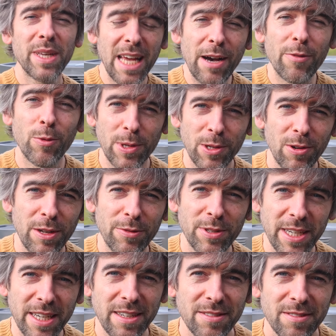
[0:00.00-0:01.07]
careful when you're
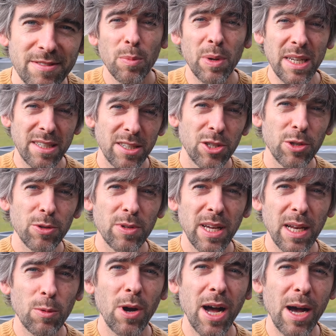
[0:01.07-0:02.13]
lifting it. But it's a 2
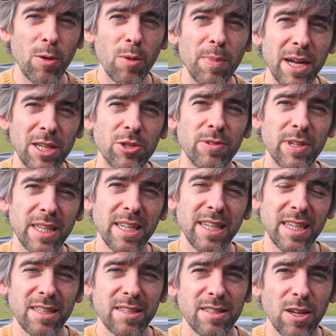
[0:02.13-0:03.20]
kilowatt-hour battery in
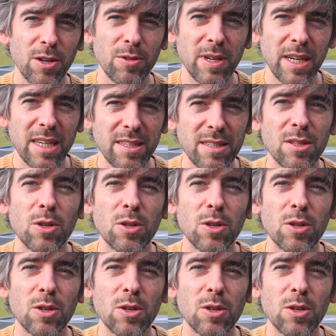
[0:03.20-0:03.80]
here, so it's